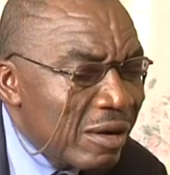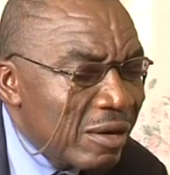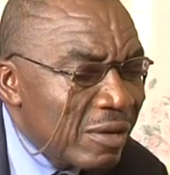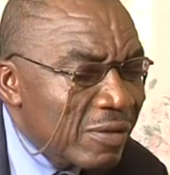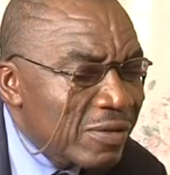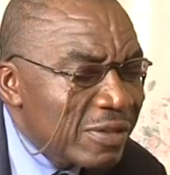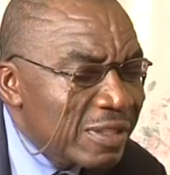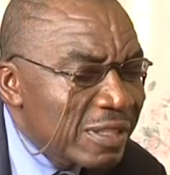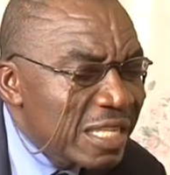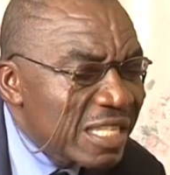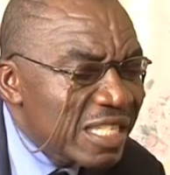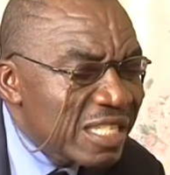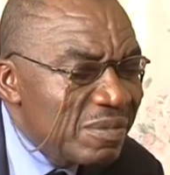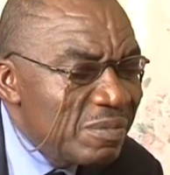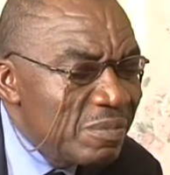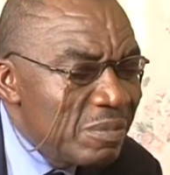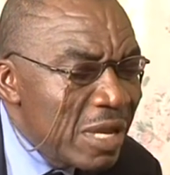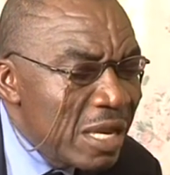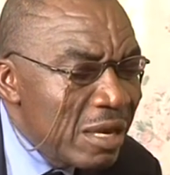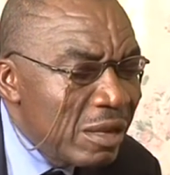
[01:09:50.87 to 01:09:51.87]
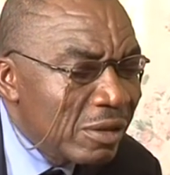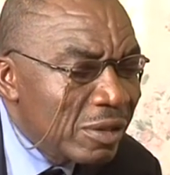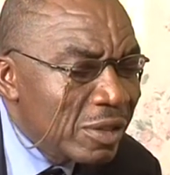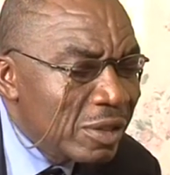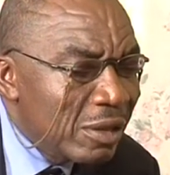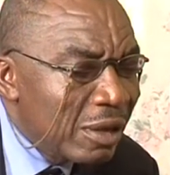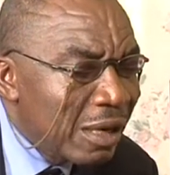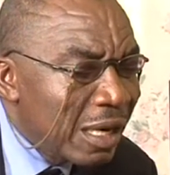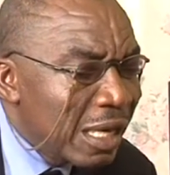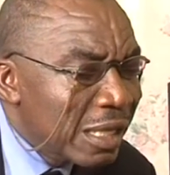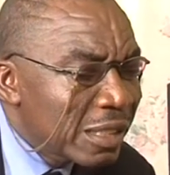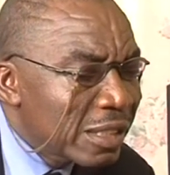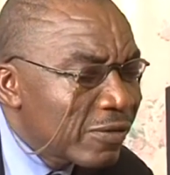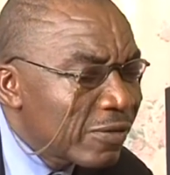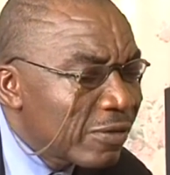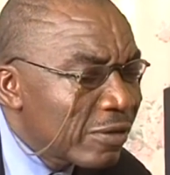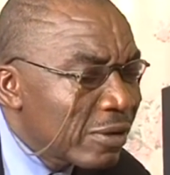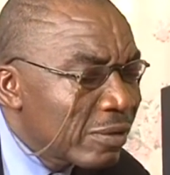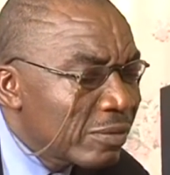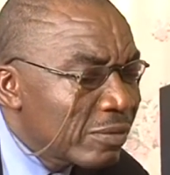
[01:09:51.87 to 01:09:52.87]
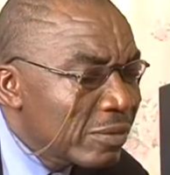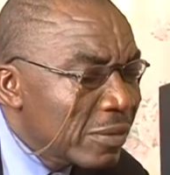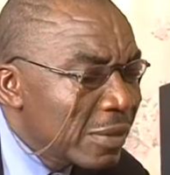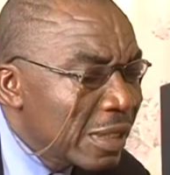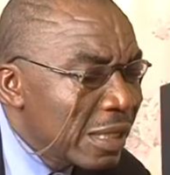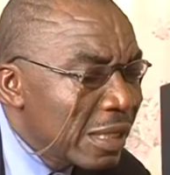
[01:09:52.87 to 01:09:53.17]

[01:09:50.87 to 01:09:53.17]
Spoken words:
of $6 million from